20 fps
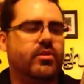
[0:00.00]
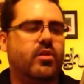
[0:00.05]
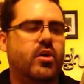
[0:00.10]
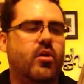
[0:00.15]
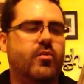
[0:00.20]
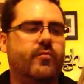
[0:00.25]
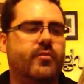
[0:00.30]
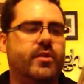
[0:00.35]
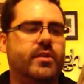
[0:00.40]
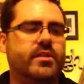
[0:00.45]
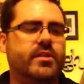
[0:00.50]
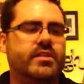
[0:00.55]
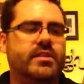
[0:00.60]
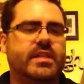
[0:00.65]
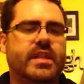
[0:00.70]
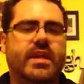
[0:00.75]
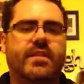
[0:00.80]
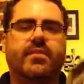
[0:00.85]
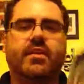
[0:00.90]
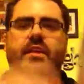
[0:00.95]
Covert
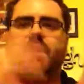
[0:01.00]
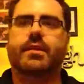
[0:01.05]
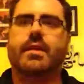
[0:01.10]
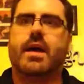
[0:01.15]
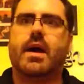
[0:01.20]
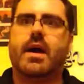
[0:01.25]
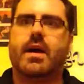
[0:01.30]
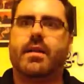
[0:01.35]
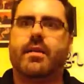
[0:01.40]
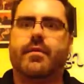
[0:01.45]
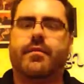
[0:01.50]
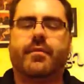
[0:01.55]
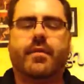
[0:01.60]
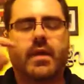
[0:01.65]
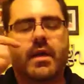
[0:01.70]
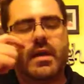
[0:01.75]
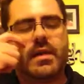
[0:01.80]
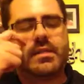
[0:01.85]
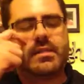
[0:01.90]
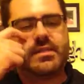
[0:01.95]
doesn't have a lot of
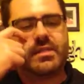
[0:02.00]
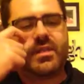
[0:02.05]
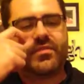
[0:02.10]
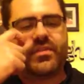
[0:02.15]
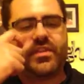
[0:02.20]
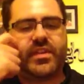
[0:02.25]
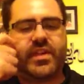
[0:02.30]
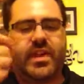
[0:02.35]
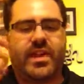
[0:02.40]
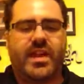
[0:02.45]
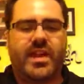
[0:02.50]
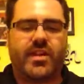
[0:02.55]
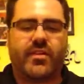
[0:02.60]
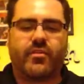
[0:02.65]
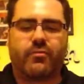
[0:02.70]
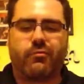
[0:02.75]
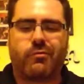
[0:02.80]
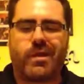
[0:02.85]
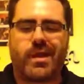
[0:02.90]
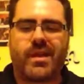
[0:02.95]
stuff that they can kind of
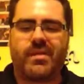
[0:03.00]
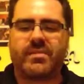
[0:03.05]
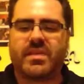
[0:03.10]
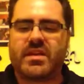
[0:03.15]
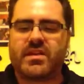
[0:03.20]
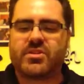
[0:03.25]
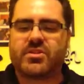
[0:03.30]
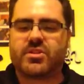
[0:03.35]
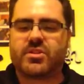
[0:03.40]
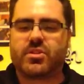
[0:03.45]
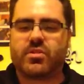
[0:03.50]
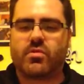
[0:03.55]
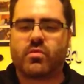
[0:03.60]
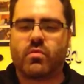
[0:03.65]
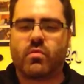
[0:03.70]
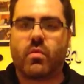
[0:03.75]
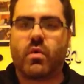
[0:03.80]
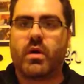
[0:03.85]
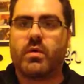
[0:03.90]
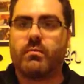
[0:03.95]
cram into
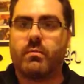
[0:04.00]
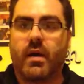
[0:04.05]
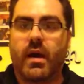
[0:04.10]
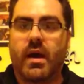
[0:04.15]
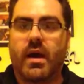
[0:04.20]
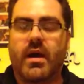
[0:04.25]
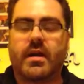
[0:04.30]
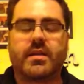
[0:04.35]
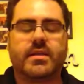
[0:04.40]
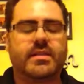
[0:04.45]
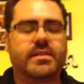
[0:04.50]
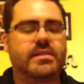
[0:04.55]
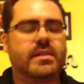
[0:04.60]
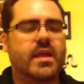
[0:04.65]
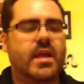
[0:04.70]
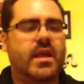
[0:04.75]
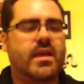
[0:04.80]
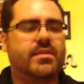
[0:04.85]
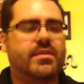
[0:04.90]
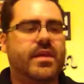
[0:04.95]
one box
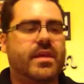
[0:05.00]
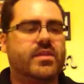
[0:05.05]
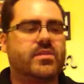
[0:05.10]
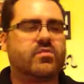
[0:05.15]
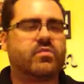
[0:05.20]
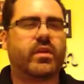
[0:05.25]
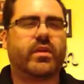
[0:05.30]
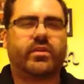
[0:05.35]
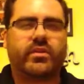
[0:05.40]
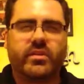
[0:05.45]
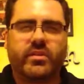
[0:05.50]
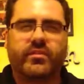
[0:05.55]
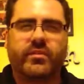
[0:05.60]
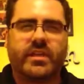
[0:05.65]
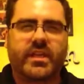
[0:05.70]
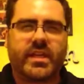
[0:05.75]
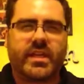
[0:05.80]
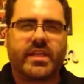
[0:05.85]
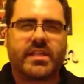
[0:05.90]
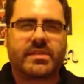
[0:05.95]
that's
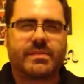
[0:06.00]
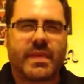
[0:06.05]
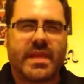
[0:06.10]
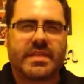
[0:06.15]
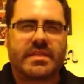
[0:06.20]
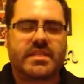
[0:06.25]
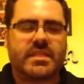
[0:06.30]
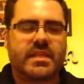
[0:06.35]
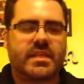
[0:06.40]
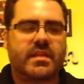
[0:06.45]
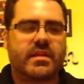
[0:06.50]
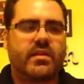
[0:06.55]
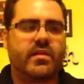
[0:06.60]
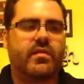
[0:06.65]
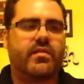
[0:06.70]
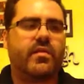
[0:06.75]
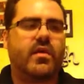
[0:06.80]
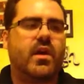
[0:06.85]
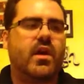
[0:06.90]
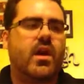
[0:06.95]
relatively
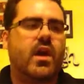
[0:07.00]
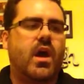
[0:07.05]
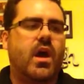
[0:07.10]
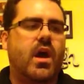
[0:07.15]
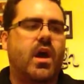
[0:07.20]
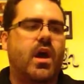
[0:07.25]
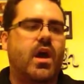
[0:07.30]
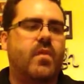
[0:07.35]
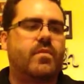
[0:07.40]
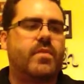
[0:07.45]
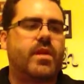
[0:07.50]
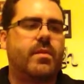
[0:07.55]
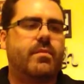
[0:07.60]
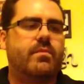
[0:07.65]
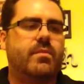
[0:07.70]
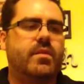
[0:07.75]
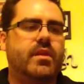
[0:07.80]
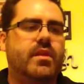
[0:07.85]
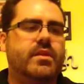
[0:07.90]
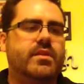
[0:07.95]
inexpensive, that
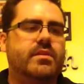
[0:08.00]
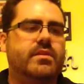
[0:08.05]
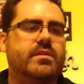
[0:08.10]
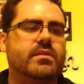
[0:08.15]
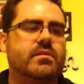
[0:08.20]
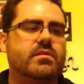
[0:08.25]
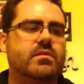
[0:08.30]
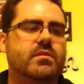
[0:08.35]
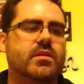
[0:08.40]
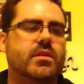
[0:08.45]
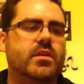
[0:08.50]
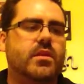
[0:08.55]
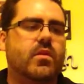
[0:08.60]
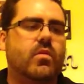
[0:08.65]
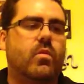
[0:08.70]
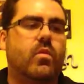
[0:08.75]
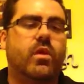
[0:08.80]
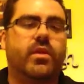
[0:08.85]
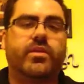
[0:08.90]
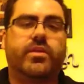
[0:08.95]
is, you know,
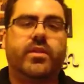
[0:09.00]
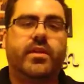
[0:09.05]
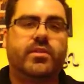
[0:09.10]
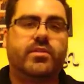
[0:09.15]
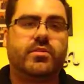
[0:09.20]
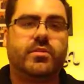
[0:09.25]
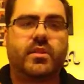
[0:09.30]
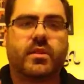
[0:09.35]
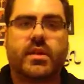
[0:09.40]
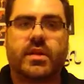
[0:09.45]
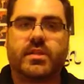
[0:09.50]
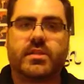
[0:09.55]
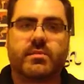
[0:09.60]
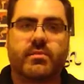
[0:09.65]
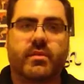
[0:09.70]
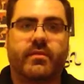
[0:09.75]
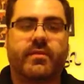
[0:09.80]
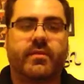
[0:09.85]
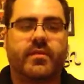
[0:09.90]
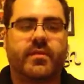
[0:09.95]
worth it to the
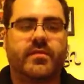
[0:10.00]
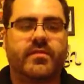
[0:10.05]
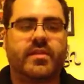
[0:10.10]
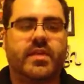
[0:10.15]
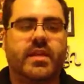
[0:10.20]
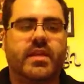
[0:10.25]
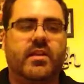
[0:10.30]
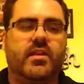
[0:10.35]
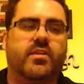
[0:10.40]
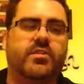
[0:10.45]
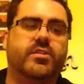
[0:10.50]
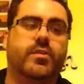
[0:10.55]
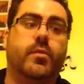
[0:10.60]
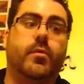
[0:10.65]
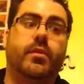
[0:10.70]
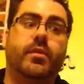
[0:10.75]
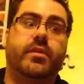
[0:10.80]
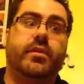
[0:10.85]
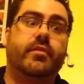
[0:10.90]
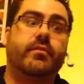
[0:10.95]
customer for 15 and also
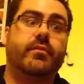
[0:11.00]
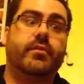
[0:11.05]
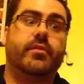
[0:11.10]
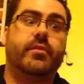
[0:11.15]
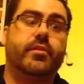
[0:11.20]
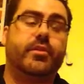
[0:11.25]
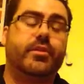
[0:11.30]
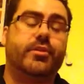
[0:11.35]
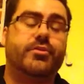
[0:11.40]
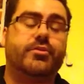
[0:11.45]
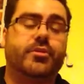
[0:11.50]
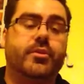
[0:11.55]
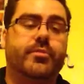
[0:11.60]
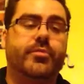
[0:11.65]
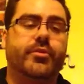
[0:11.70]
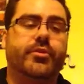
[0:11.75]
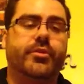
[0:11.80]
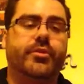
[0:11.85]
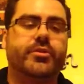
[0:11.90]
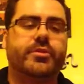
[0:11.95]
worth it for the
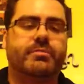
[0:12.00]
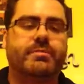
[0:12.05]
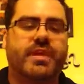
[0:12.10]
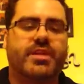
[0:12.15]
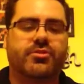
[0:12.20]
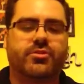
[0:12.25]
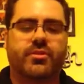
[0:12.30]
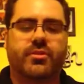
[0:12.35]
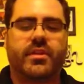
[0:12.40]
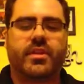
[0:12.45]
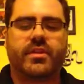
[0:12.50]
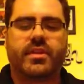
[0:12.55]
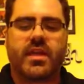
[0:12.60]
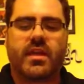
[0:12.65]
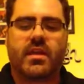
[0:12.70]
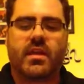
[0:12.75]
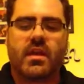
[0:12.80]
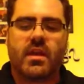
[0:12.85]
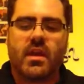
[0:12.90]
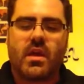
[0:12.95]
distributor to make sure that
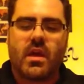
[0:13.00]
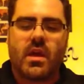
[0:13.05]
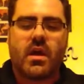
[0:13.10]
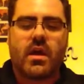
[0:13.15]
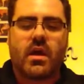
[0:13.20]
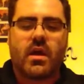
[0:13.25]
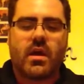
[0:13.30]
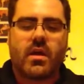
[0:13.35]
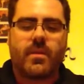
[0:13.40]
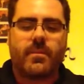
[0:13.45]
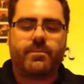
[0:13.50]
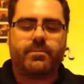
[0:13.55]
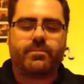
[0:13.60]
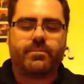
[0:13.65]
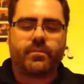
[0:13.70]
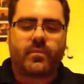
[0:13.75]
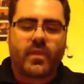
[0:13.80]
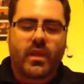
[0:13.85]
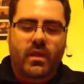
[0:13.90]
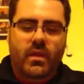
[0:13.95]
they
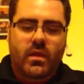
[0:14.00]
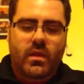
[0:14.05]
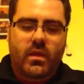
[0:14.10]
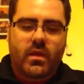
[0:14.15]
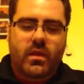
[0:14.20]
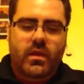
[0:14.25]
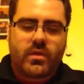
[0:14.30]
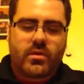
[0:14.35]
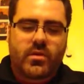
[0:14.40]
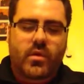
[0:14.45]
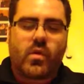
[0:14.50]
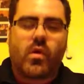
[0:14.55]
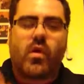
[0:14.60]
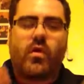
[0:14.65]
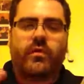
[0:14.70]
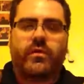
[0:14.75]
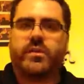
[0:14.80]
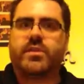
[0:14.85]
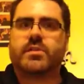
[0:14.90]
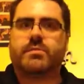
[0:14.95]
don't
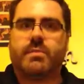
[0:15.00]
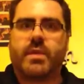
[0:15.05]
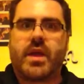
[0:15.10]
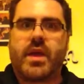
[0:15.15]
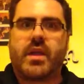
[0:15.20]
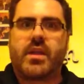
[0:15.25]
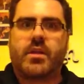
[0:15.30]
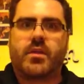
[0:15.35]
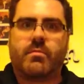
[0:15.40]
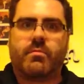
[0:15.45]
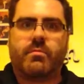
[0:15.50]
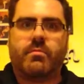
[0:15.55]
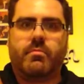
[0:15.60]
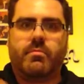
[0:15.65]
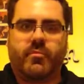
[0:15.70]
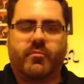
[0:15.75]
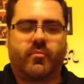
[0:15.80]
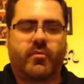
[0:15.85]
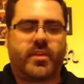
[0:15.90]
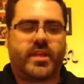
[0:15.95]
overspend
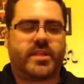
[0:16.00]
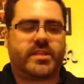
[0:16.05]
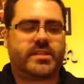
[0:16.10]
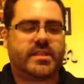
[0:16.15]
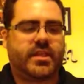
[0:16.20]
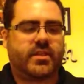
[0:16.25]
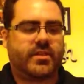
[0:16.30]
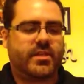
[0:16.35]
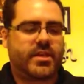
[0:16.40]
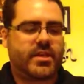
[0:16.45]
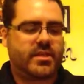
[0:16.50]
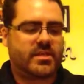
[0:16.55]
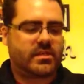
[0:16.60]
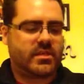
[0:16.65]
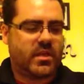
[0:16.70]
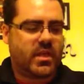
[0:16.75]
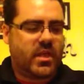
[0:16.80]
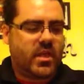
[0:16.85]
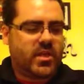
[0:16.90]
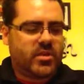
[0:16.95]
before they sell these.
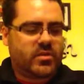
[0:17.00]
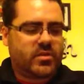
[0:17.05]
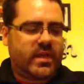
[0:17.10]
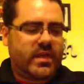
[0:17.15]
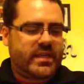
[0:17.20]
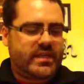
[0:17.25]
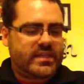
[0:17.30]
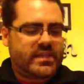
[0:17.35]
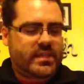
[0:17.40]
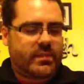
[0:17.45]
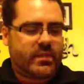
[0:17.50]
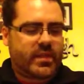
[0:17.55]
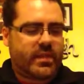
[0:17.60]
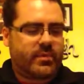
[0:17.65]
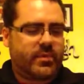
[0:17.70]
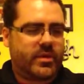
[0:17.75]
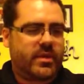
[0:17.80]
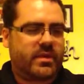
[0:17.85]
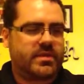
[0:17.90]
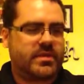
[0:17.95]
So I can see why they
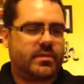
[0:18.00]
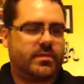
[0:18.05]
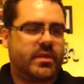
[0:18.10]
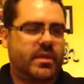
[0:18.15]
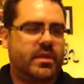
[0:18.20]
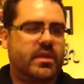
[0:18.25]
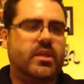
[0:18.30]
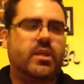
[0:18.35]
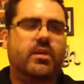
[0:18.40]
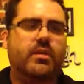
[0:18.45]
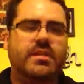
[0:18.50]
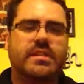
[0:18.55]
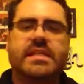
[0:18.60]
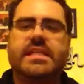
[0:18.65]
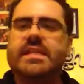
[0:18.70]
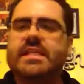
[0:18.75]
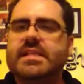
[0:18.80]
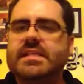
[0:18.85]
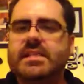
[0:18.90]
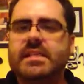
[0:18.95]
put in something, you know, as
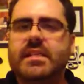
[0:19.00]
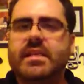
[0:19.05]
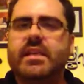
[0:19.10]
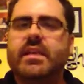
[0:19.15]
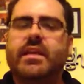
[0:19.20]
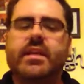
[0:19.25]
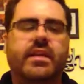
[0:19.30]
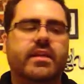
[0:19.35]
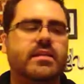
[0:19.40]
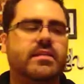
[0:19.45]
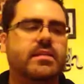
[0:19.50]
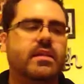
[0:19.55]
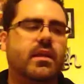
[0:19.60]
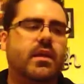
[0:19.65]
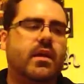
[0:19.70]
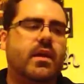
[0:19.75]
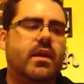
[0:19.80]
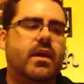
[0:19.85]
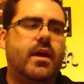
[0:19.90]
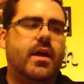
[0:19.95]
easy and as
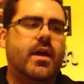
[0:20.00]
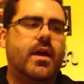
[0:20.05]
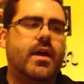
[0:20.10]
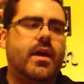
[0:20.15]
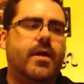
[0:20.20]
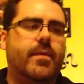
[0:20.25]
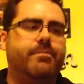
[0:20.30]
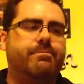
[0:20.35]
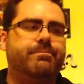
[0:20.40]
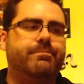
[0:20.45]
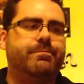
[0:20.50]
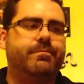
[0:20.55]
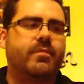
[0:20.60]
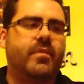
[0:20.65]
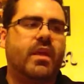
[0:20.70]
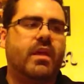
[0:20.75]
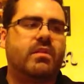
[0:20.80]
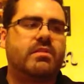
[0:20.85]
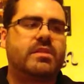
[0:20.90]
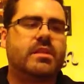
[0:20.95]

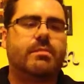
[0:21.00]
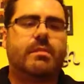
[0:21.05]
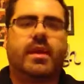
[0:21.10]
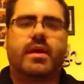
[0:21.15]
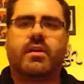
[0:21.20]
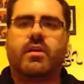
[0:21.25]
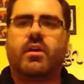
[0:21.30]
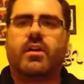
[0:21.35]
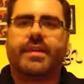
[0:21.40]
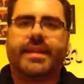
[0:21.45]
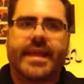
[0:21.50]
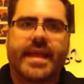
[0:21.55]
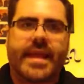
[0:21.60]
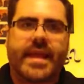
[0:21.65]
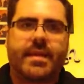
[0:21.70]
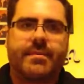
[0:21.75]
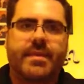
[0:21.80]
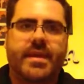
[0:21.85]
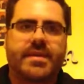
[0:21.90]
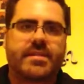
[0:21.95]
some might call
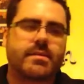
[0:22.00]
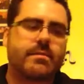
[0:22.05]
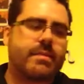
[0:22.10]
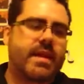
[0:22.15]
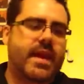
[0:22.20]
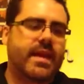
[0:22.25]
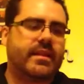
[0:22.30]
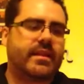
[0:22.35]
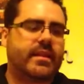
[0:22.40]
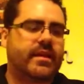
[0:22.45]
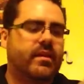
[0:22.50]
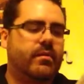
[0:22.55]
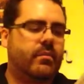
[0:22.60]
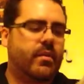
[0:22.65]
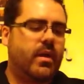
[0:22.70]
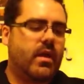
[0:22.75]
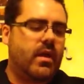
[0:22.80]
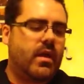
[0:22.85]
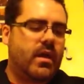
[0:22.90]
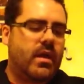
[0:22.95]
lame as a Mad
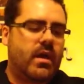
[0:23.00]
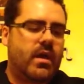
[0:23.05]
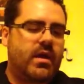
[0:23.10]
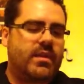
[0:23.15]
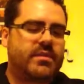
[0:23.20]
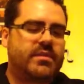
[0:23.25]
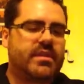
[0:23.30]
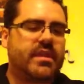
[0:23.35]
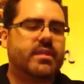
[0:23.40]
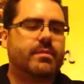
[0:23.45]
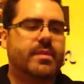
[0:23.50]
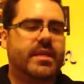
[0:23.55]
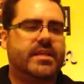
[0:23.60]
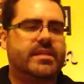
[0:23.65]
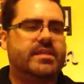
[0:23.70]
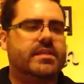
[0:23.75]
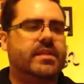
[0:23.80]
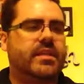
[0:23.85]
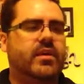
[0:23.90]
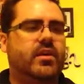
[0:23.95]
Lib. It's not the
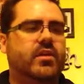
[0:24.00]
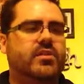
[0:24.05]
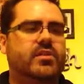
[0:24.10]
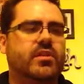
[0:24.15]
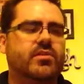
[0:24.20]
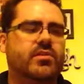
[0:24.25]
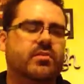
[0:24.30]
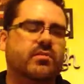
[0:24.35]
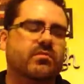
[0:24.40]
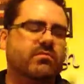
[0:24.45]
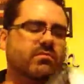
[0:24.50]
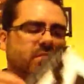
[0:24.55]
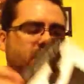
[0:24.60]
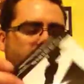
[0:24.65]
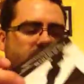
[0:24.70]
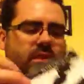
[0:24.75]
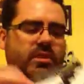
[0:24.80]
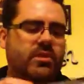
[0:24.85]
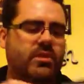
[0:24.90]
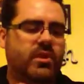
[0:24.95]
biggest deal. It's also
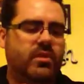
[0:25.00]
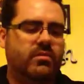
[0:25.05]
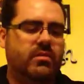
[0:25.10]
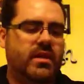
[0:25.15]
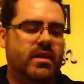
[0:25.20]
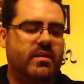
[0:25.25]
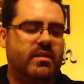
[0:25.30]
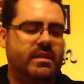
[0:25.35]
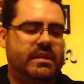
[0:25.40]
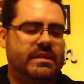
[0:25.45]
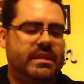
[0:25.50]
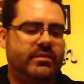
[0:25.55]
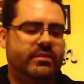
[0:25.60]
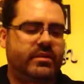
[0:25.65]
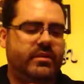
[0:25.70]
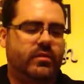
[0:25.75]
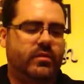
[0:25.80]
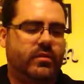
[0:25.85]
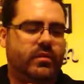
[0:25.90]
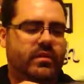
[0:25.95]
not, you know, not exactly
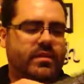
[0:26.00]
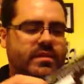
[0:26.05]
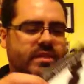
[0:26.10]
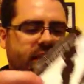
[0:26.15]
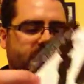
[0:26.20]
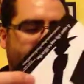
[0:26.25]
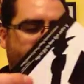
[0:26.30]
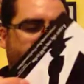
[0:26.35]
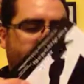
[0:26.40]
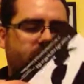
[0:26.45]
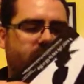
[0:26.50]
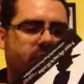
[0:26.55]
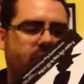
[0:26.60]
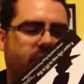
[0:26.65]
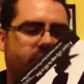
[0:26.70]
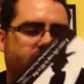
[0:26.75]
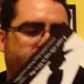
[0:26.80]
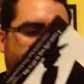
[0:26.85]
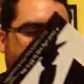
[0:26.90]
the coolest thing, but, you know, if you're